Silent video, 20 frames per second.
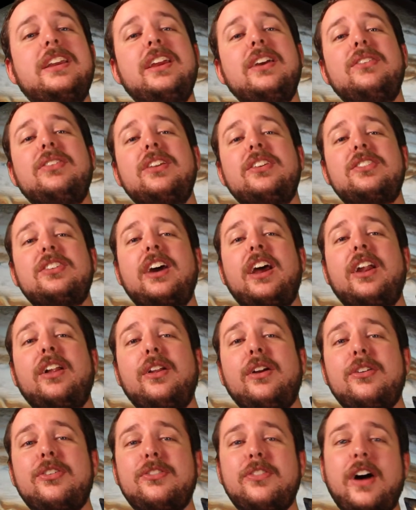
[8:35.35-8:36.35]
Give the channel
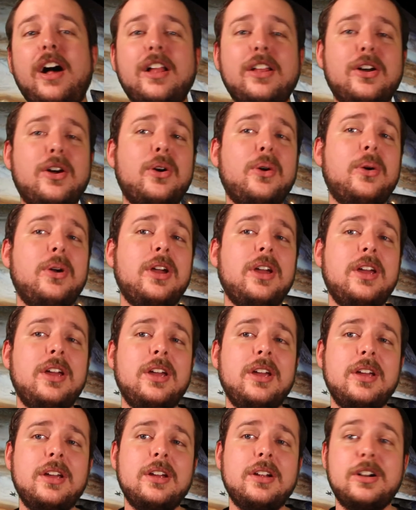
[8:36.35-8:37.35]
a follow
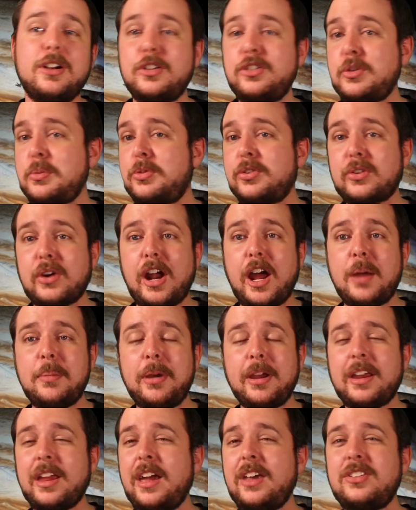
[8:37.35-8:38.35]
or subscribe,
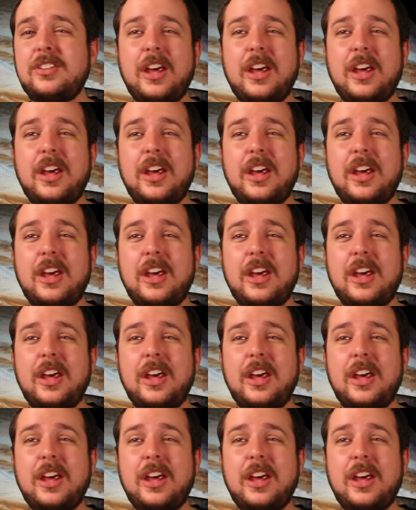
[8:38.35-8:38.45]
I guess.